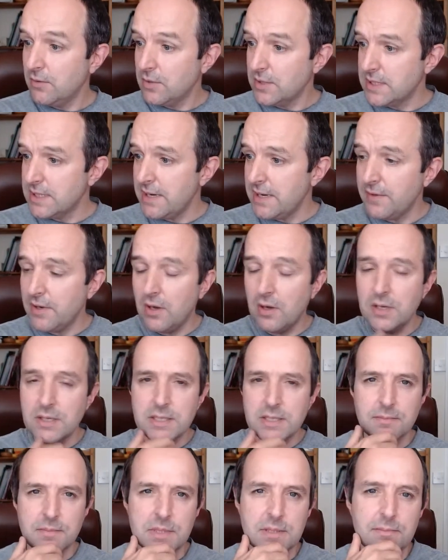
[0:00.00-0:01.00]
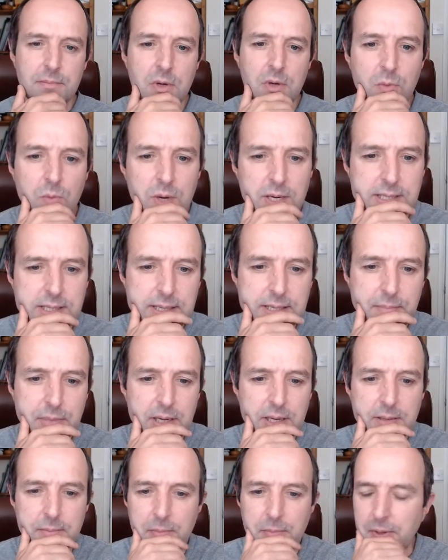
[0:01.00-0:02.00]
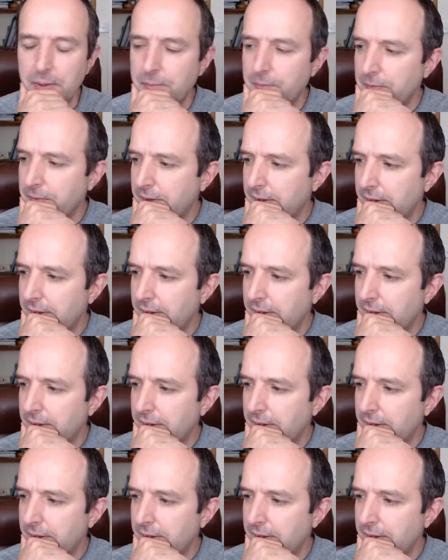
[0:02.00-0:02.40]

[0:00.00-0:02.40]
I've got 7 items awaiting payment.